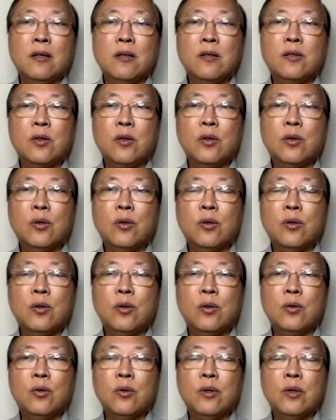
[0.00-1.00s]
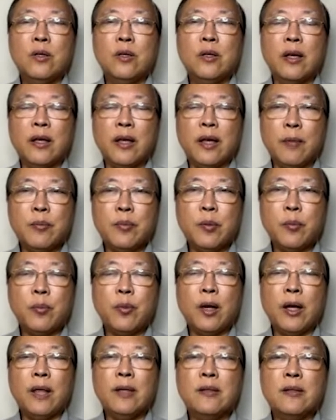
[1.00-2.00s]
So they kept the
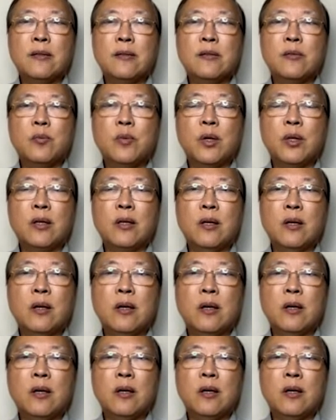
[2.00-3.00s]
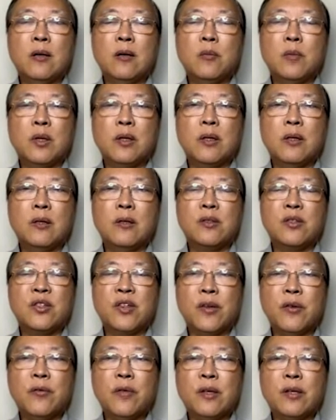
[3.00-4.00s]
price, but the but the
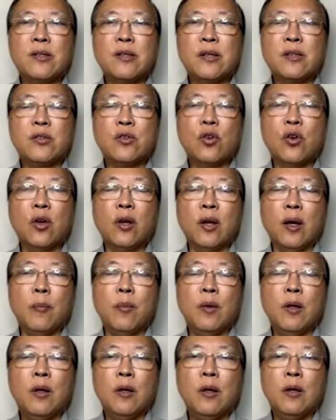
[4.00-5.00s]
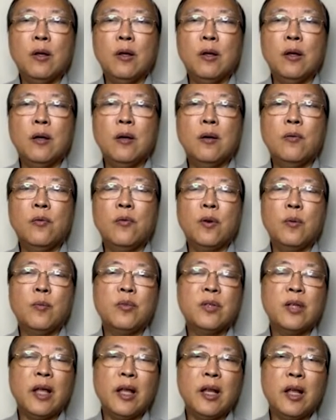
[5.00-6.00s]
service has gone up um,
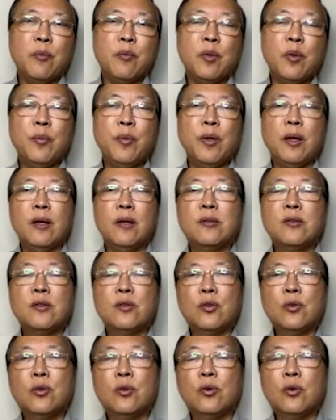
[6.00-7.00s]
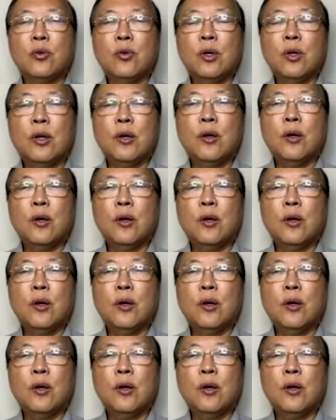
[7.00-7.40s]
from 10 Mbps to